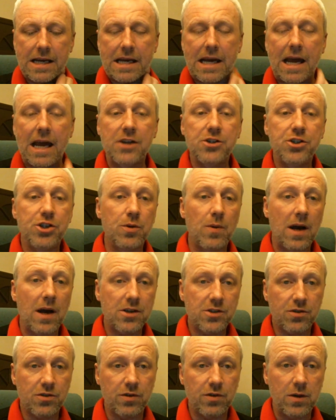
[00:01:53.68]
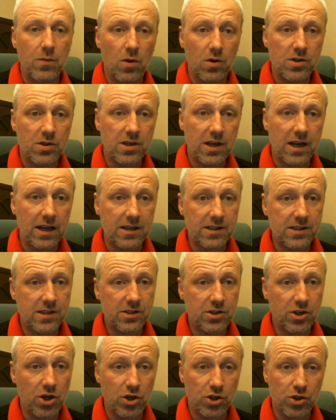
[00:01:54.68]
SUS 316
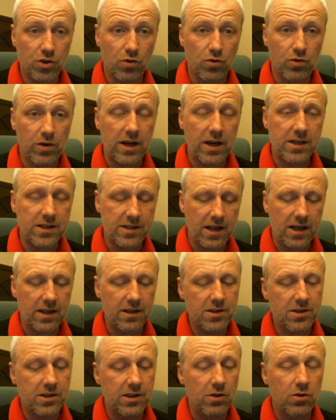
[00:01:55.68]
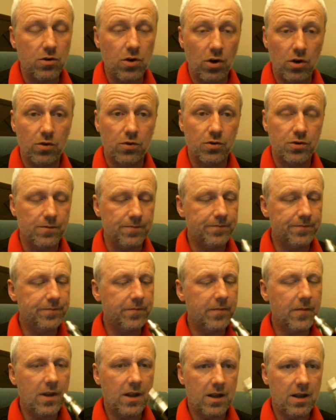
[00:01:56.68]
surgical grade stainless steel coils.
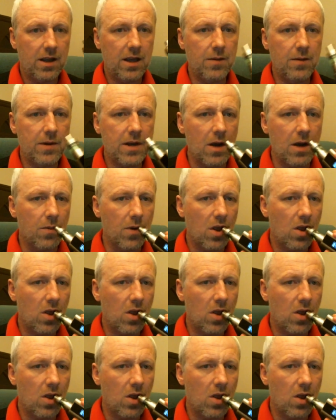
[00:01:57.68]
Here we go.